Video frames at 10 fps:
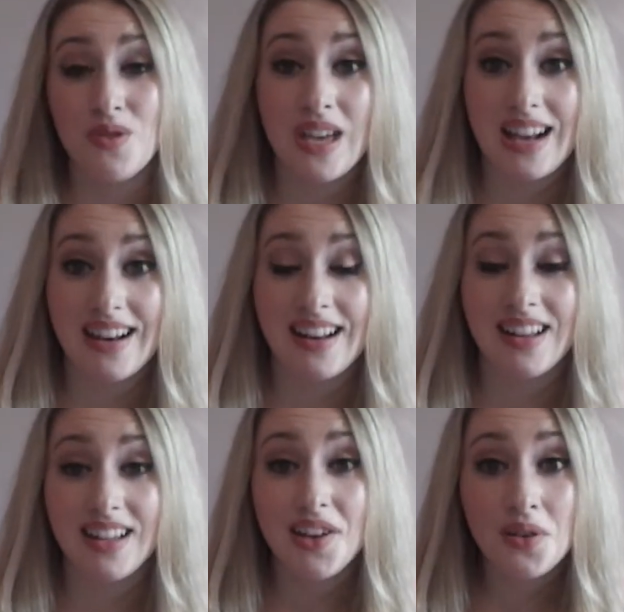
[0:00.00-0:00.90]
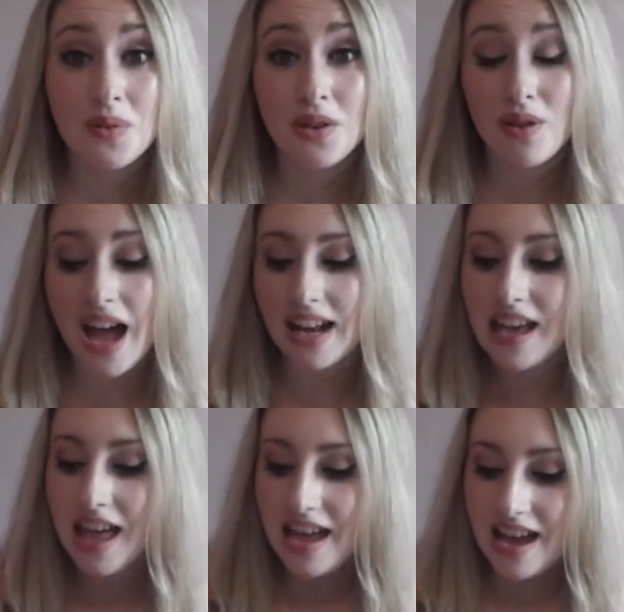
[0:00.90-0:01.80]
You get it a little bit wet,
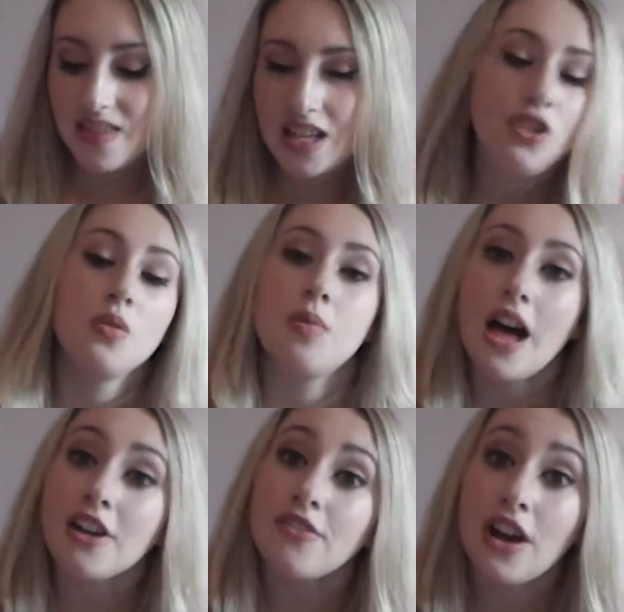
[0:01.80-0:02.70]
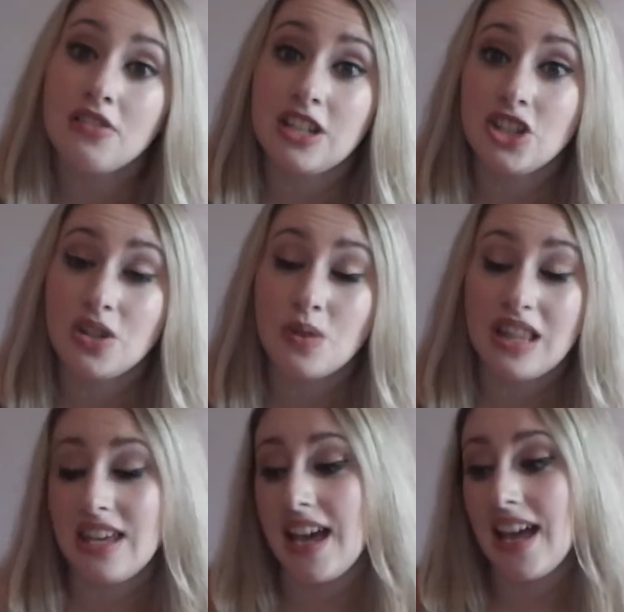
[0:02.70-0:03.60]
and then you apply your foundation
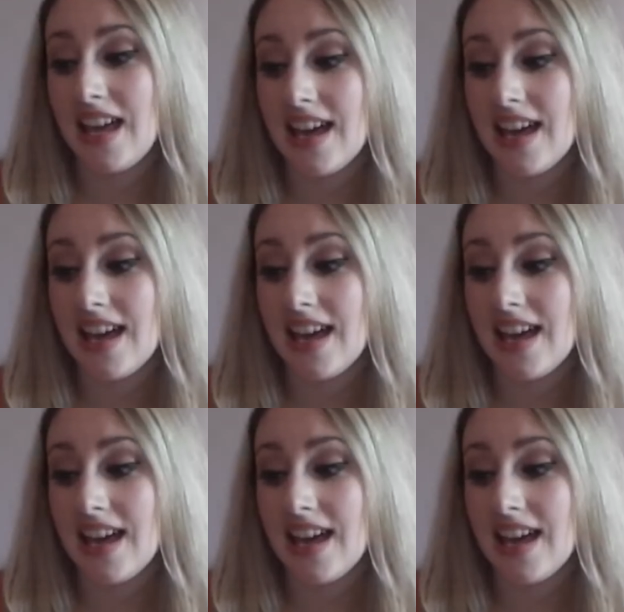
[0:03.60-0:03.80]
with it,